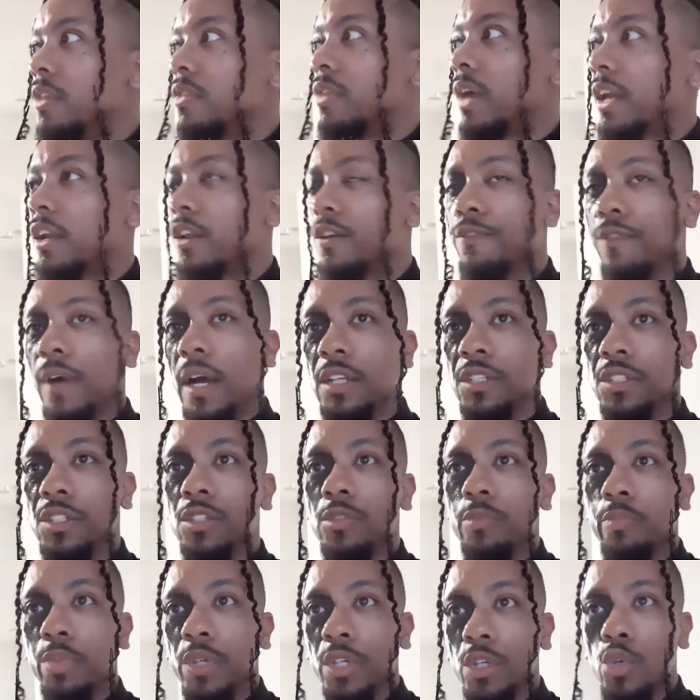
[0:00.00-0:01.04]
that if I
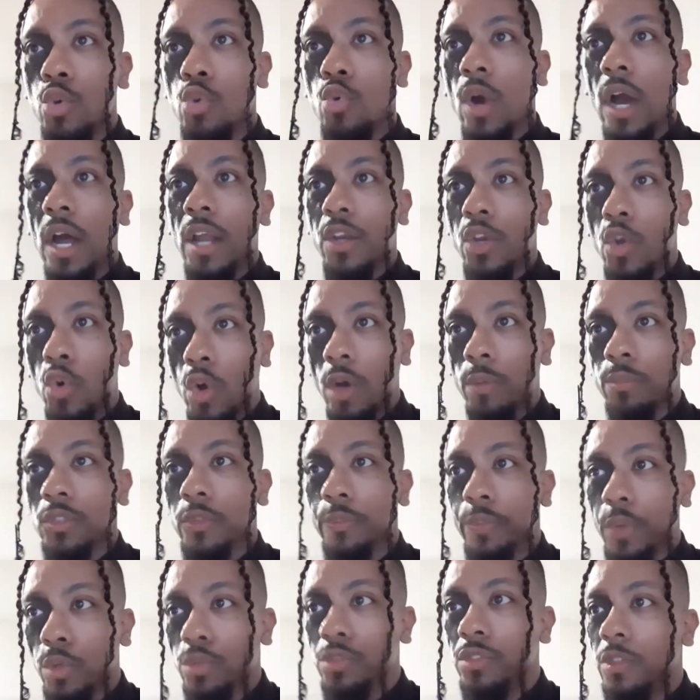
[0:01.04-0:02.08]
just be who I know I'm
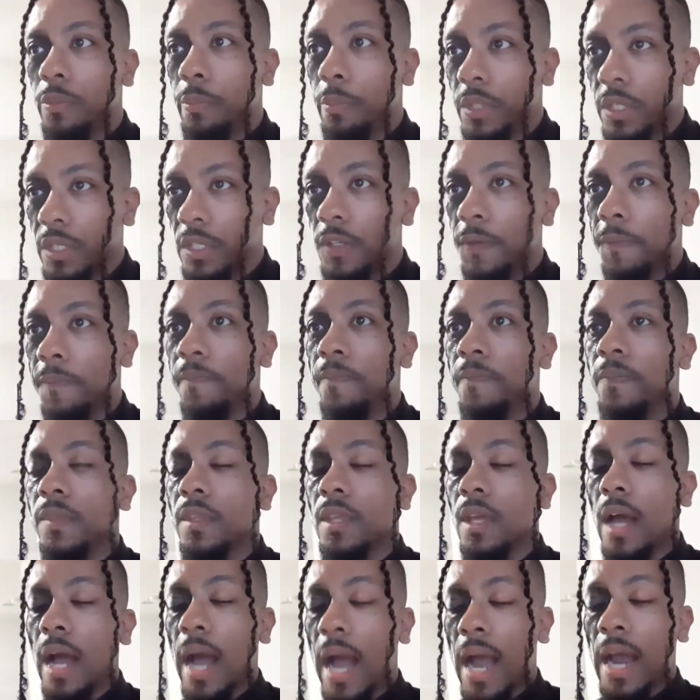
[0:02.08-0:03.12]
supposed to be,
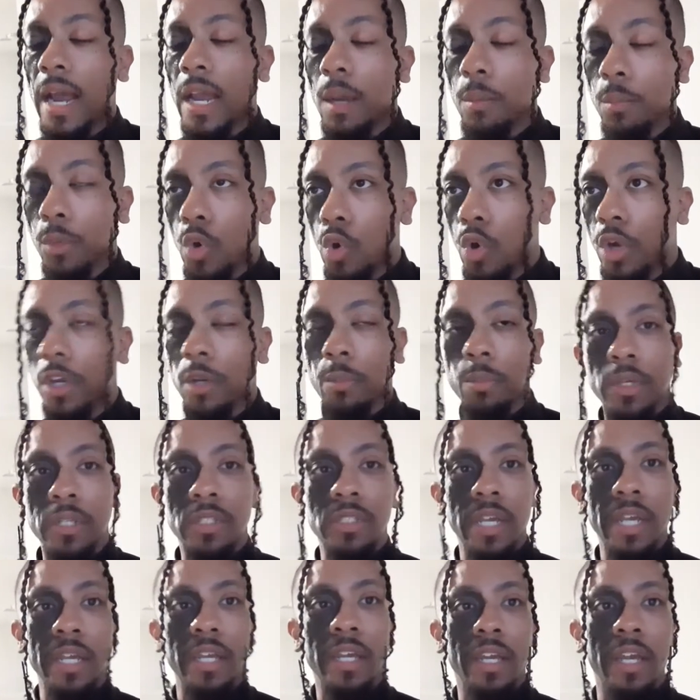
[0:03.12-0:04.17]
I am going to be
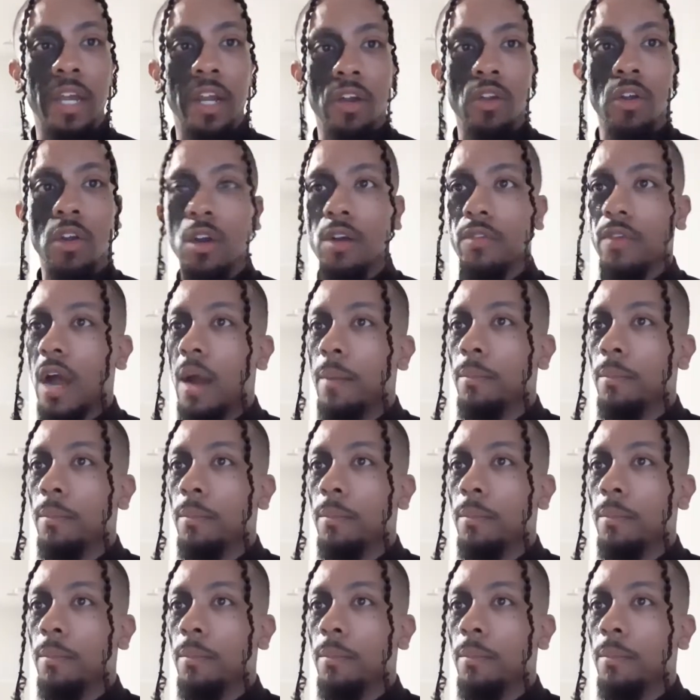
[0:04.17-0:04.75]
taken care of.